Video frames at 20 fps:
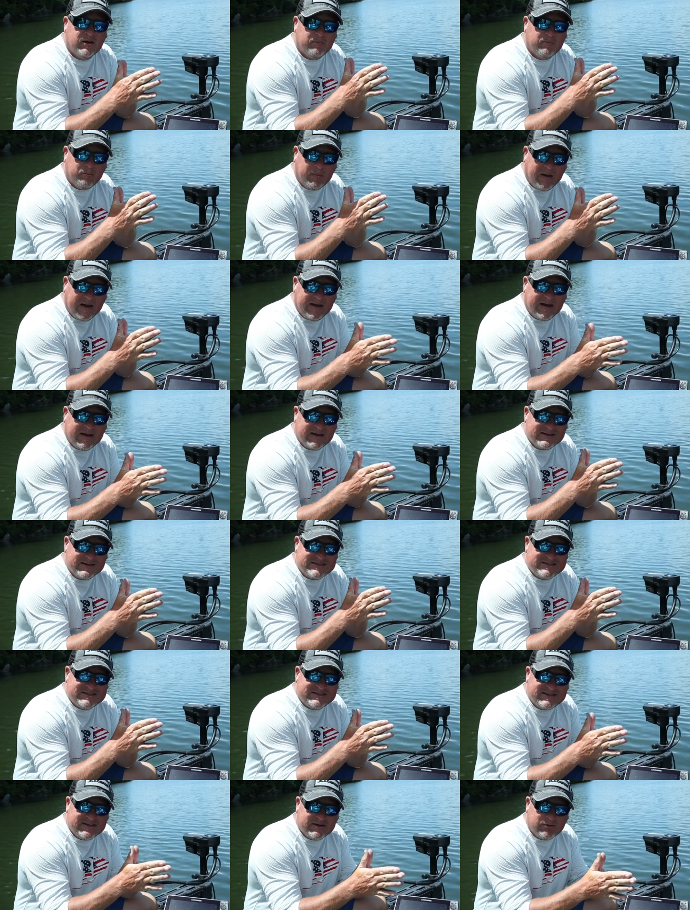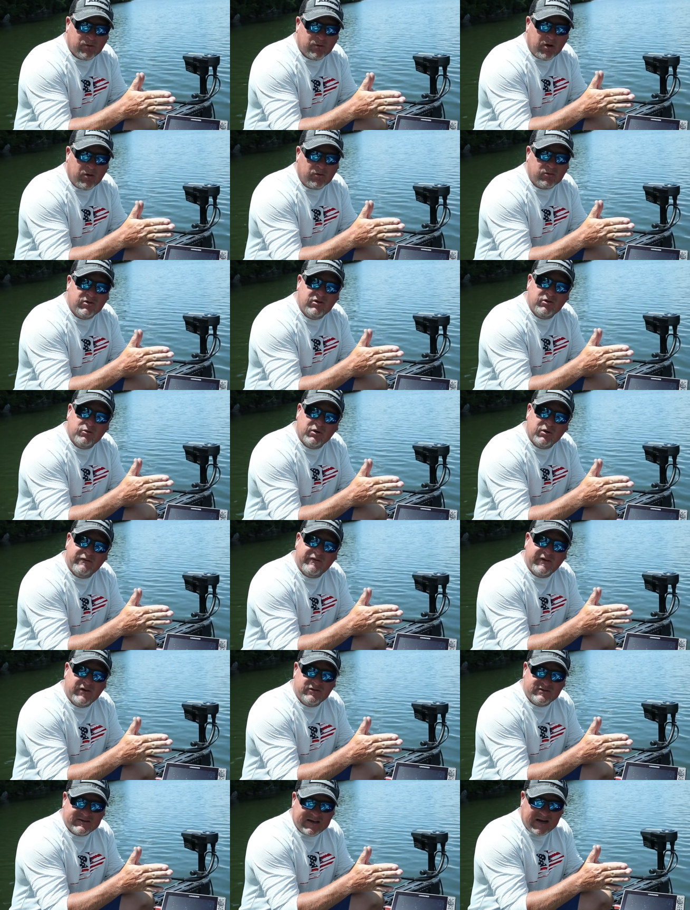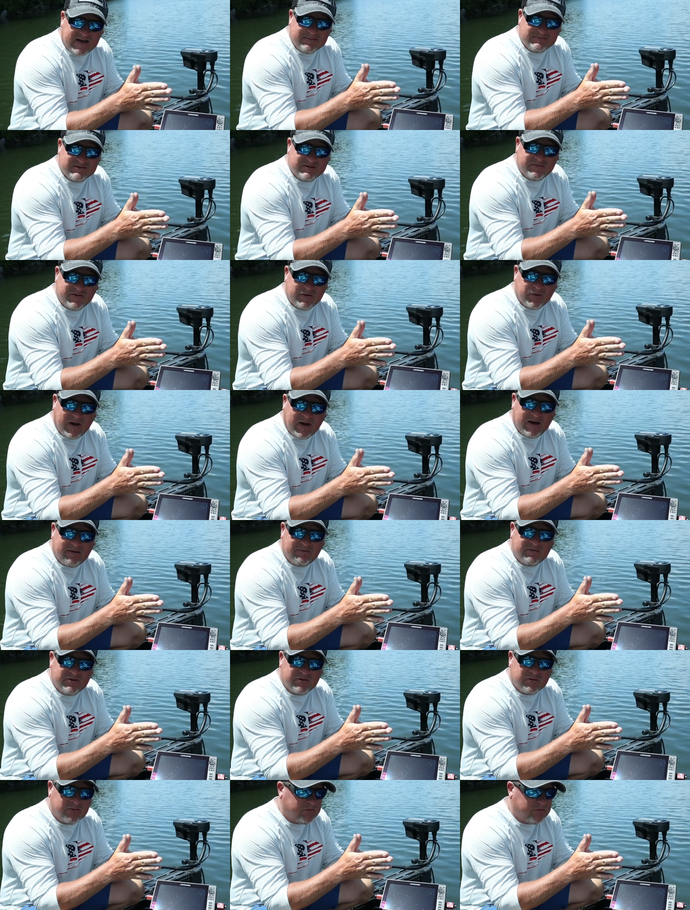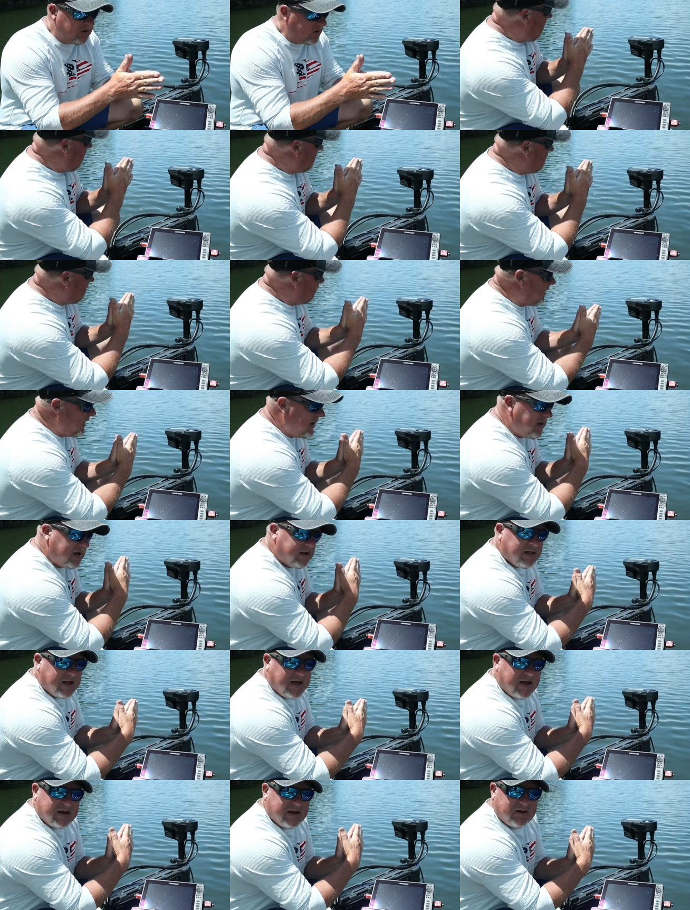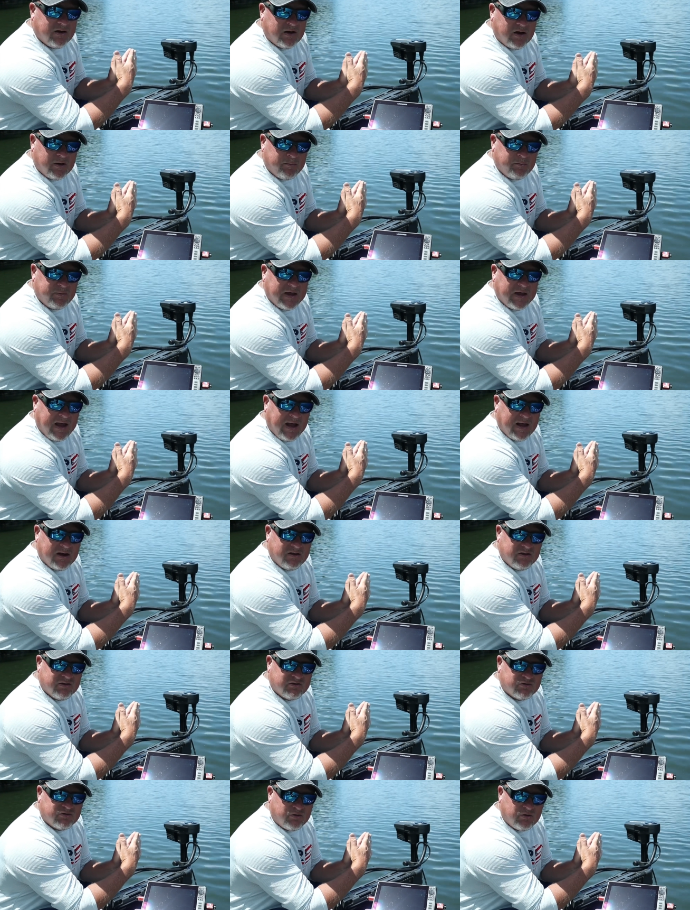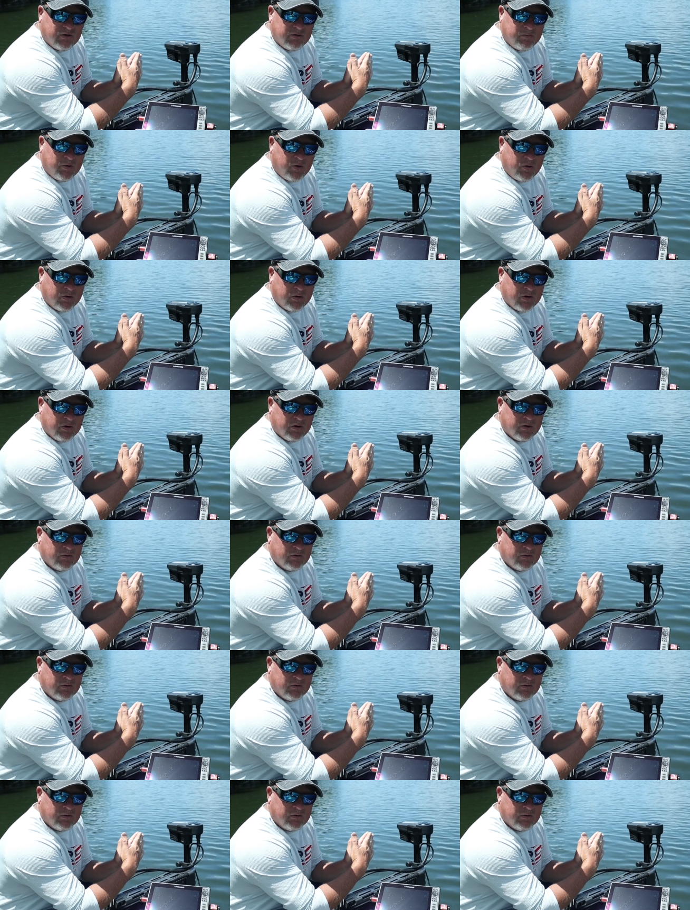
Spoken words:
Make it 0. Do it a few times if you have to. And you get it lined up, the head of the trolling motor,